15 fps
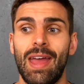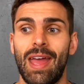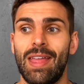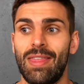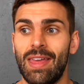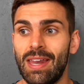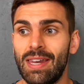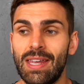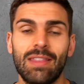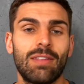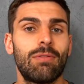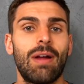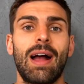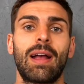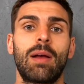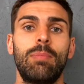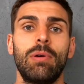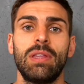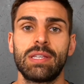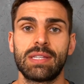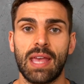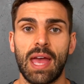and they need the rack, but
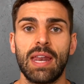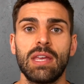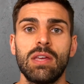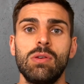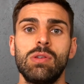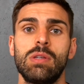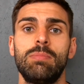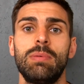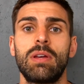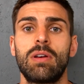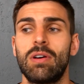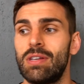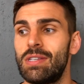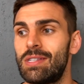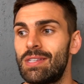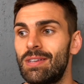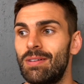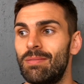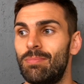they're scared to use it because